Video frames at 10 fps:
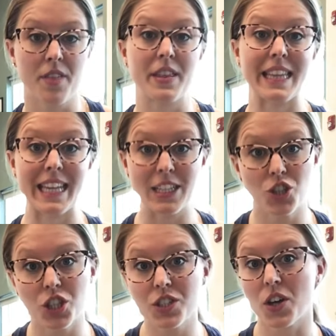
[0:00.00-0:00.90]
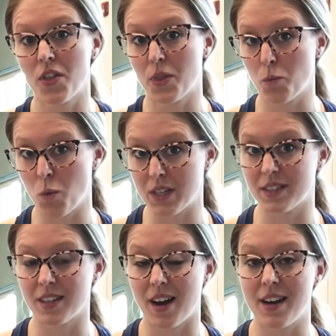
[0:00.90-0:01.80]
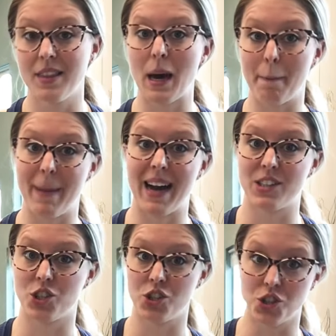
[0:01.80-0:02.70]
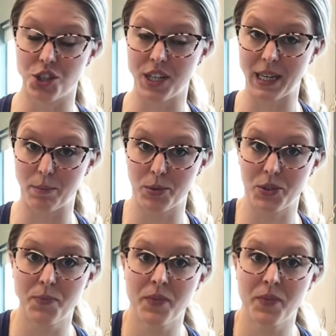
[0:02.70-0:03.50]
the lunges on the one side that matches your hips.